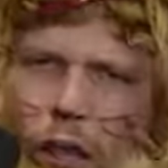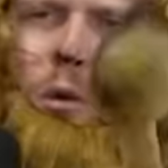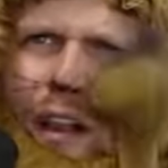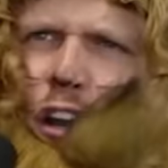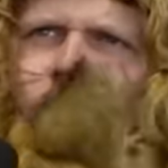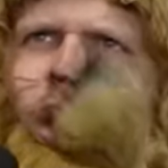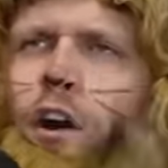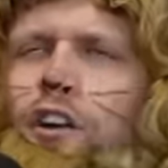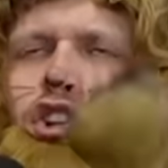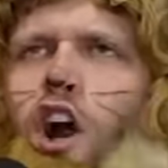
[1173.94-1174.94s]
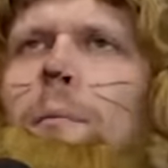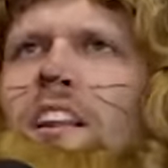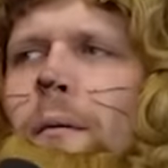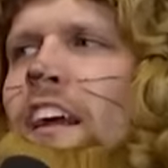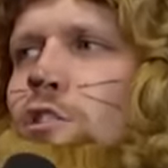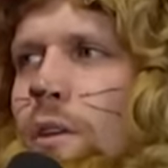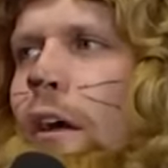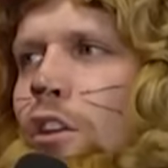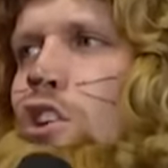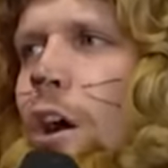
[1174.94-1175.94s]
literally order strawberry lemonades
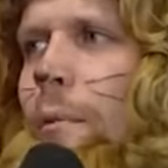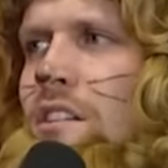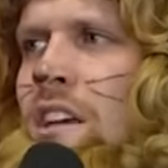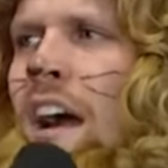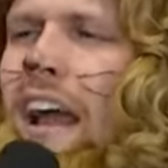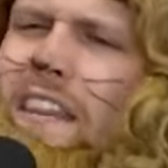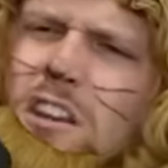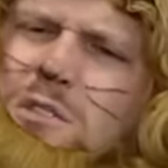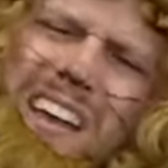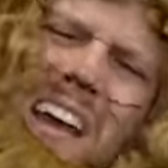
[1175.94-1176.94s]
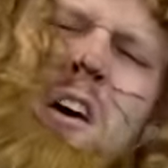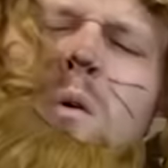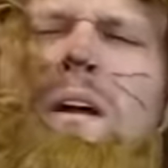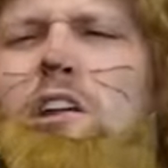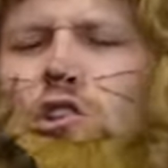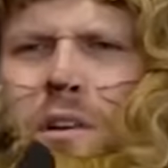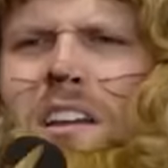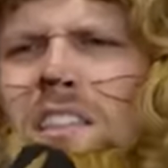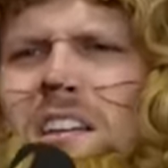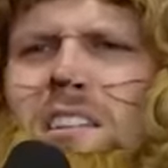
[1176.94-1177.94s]
without the strawberries, and then you say, when I drink
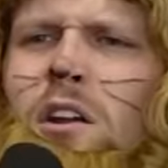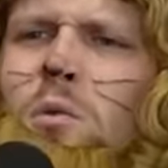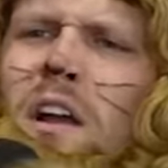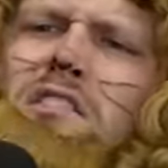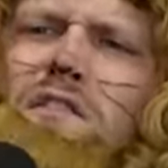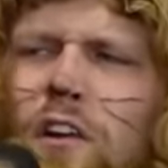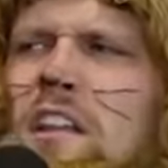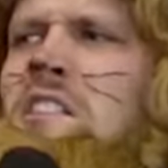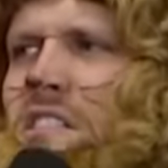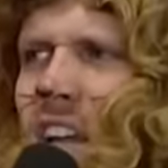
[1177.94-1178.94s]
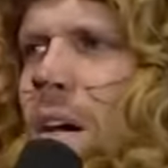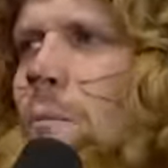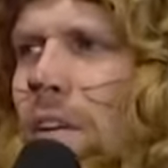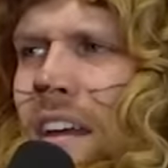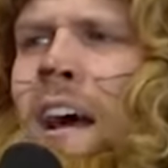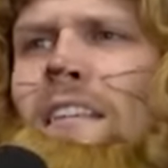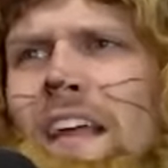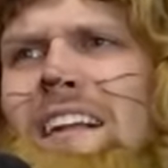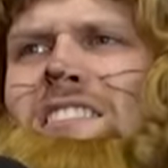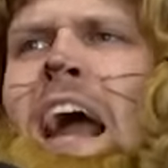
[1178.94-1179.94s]
things, I don't want his friends to come with it.
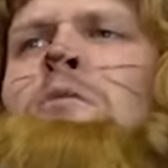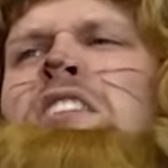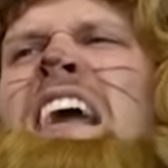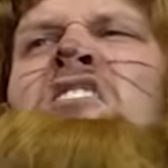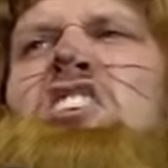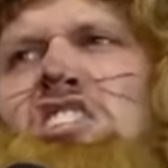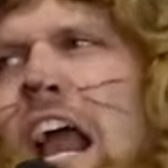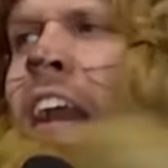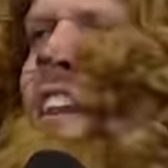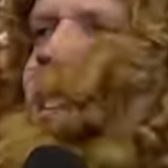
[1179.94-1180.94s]
That sounds insanely